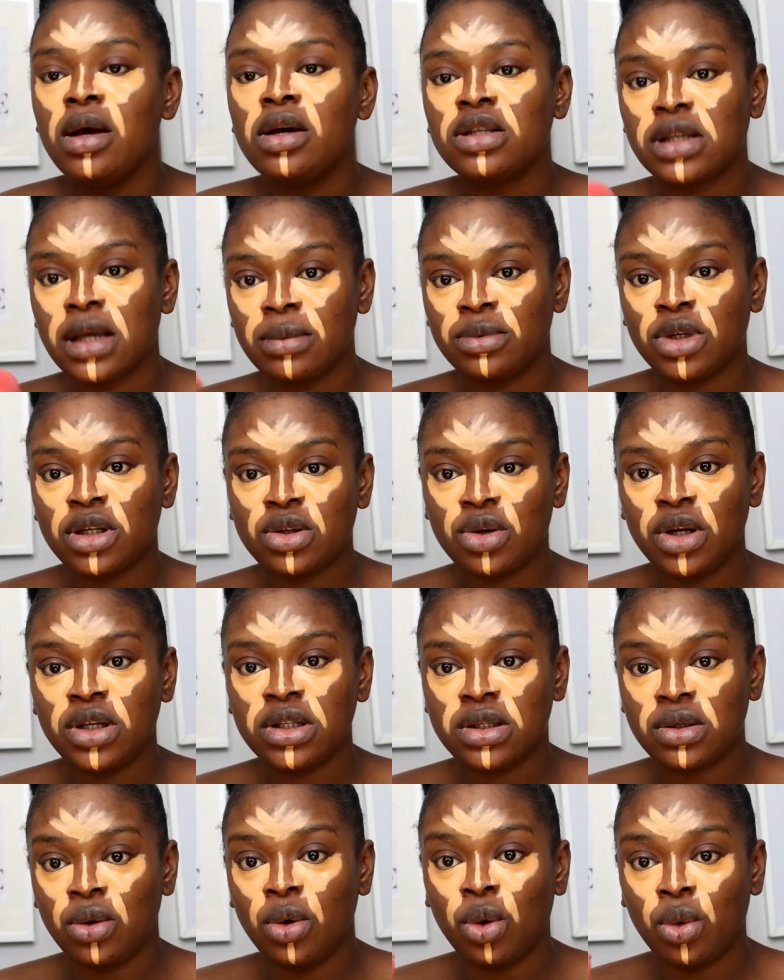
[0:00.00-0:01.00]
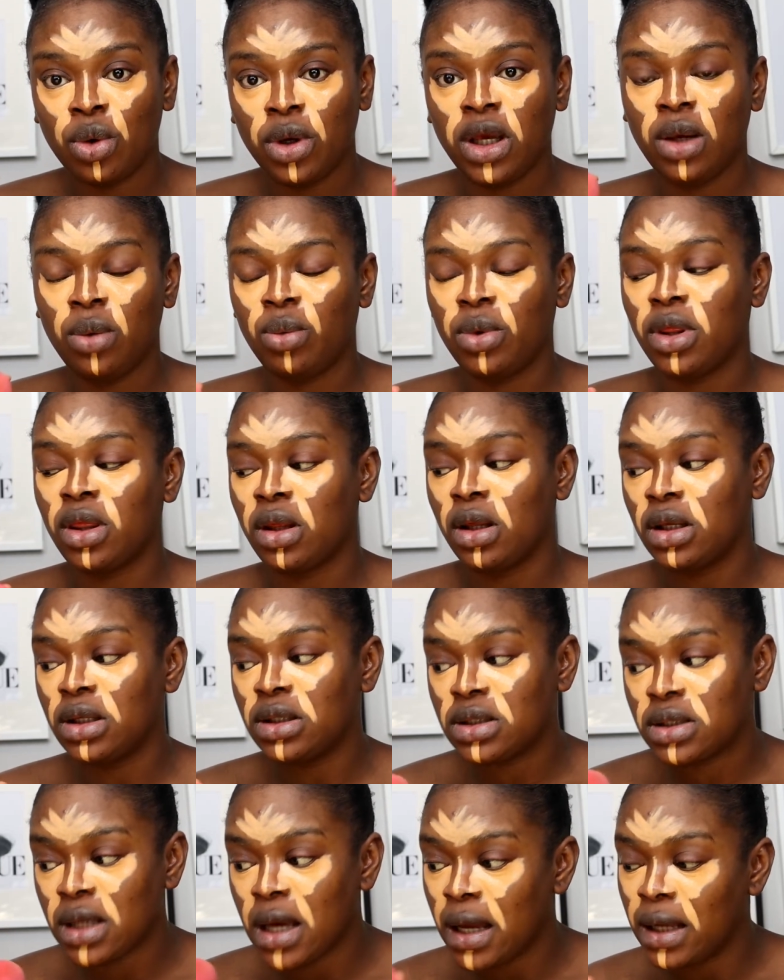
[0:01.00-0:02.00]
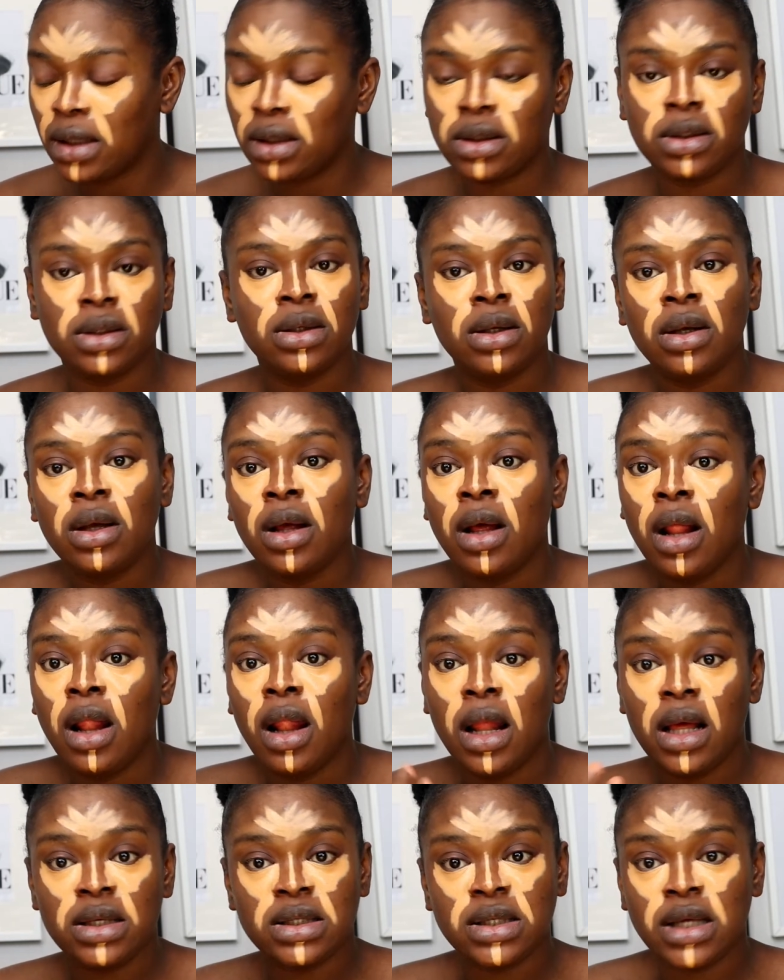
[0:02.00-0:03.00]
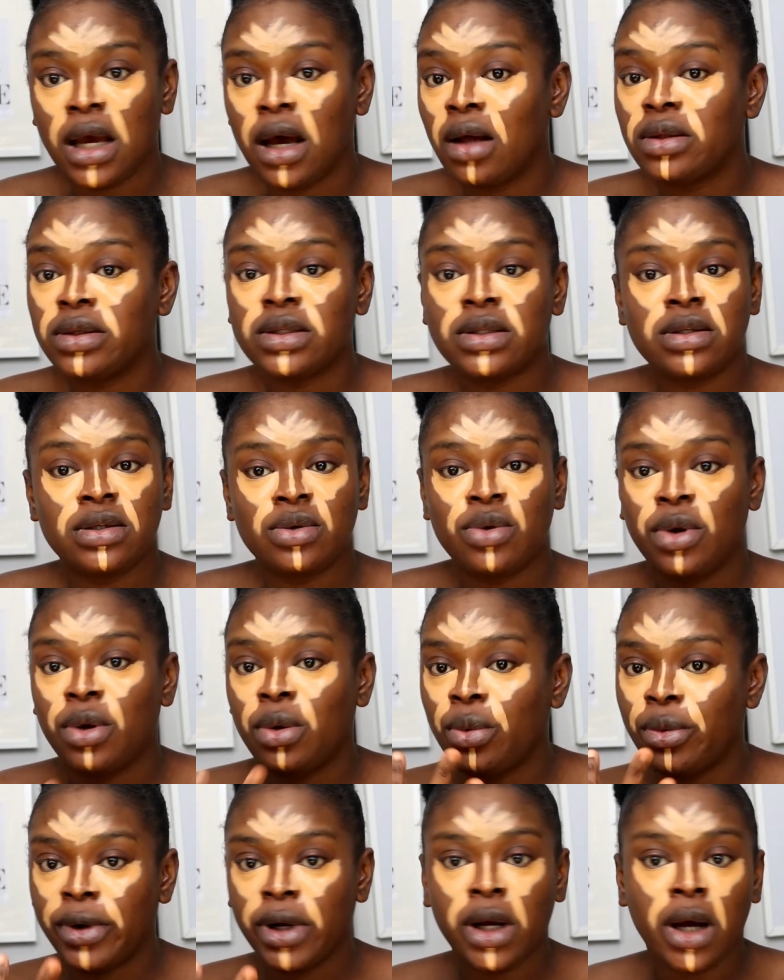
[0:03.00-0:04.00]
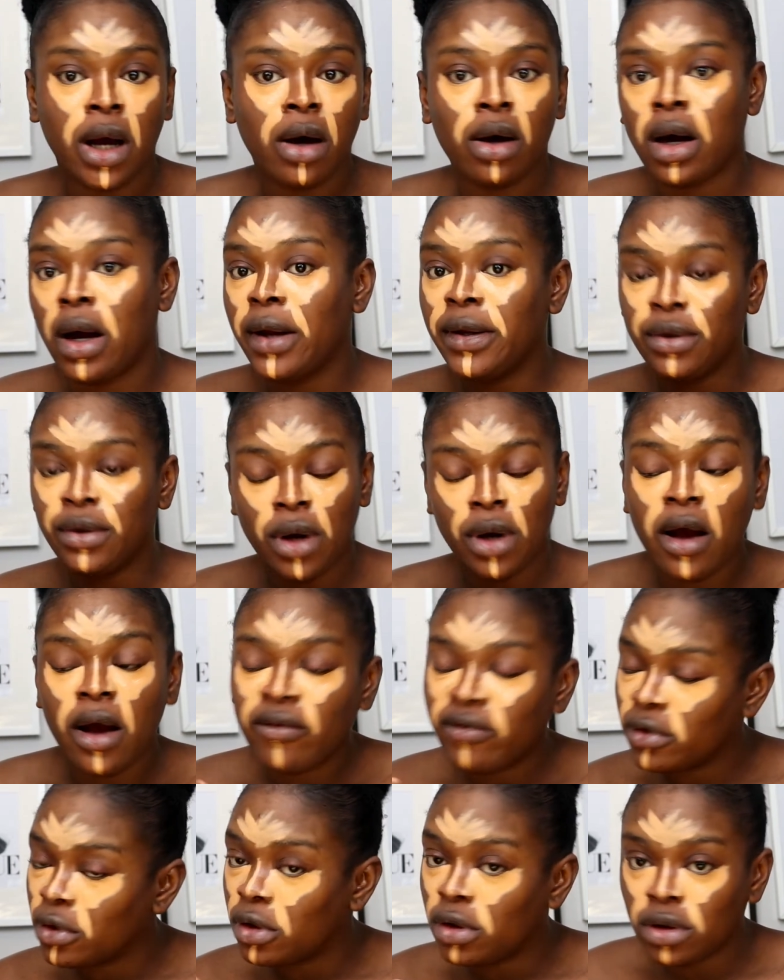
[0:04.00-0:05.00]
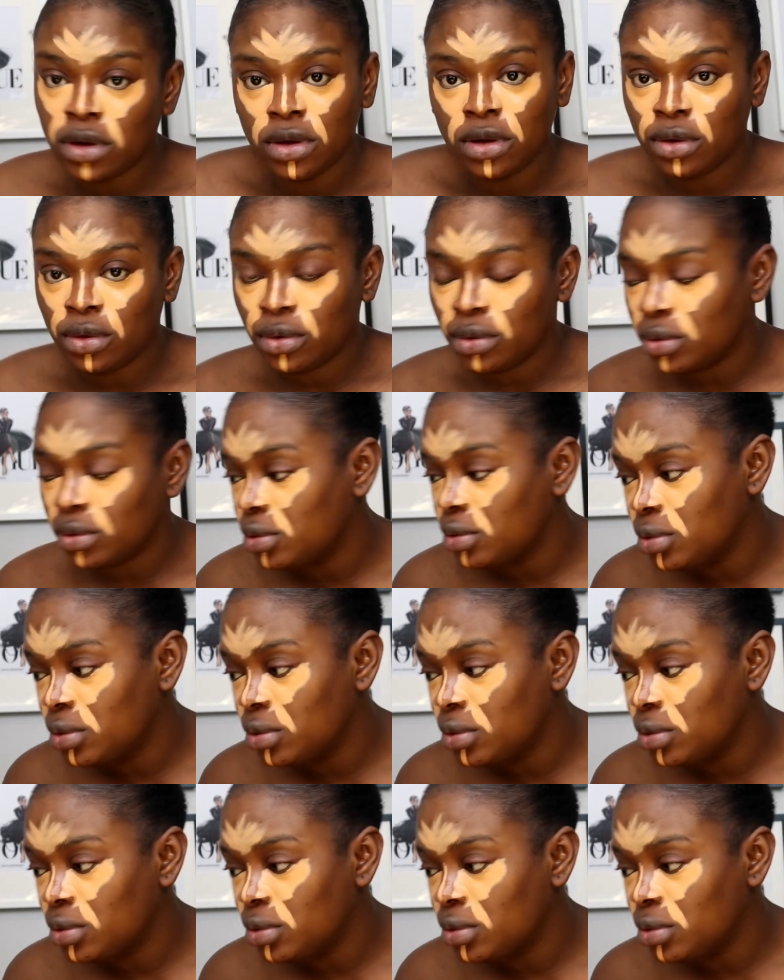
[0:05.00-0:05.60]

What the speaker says: So I'm just going to go in with this and let's see how this is going to work out. I don't have a clue.